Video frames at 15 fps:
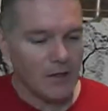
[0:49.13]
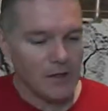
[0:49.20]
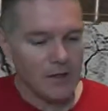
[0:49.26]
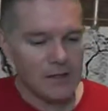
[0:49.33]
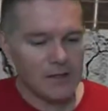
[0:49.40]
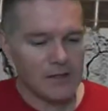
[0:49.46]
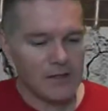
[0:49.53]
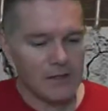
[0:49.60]

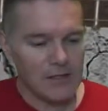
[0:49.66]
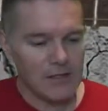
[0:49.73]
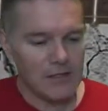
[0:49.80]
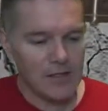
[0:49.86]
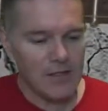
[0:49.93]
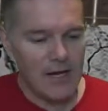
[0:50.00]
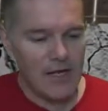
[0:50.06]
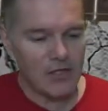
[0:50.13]
This is
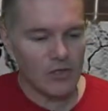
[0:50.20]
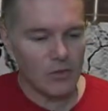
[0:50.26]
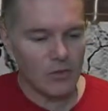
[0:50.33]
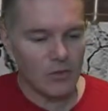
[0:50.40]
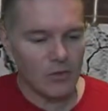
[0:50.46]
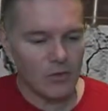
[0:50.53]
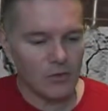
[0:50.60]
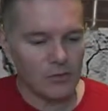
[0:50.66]
an
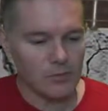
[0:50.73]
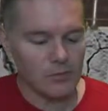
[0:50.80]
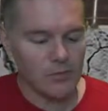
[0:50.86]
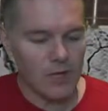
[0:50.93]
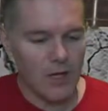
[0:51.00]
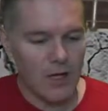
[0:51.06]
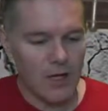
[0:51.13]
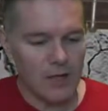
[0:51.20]
actual
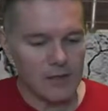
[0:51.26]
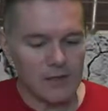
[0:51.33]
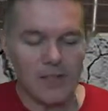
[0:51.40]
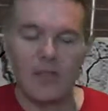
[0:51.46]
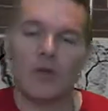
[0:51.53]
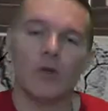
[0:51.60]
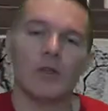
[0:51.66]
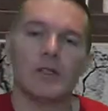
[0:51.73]

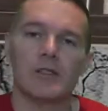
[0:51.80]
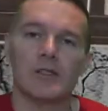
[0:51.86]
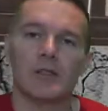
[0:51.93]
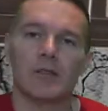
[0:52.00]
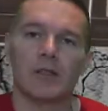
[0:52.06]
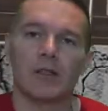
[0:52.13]
sequence,